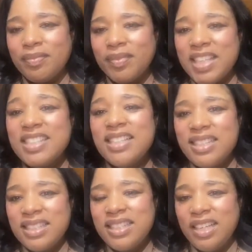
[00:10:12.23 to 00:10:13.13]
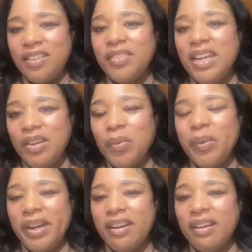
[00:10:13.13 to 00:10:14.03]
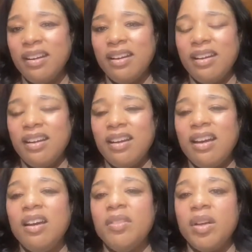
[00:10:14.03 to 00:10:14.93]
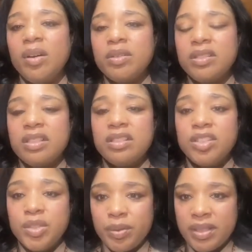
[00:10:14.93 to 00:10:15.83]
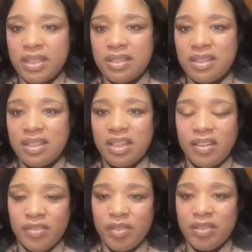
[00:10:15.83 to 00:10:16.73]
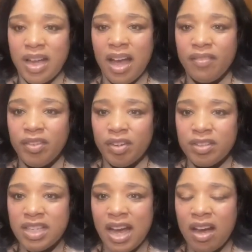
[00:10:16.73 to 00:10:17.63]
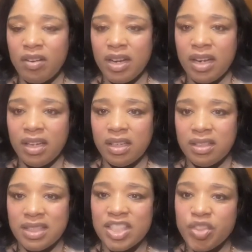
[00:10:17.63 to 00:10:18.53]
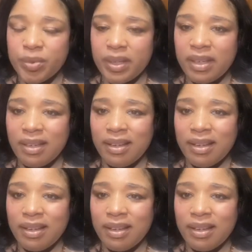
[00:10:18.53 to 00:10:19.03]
sensitive and aware of those students, if you have your child in a district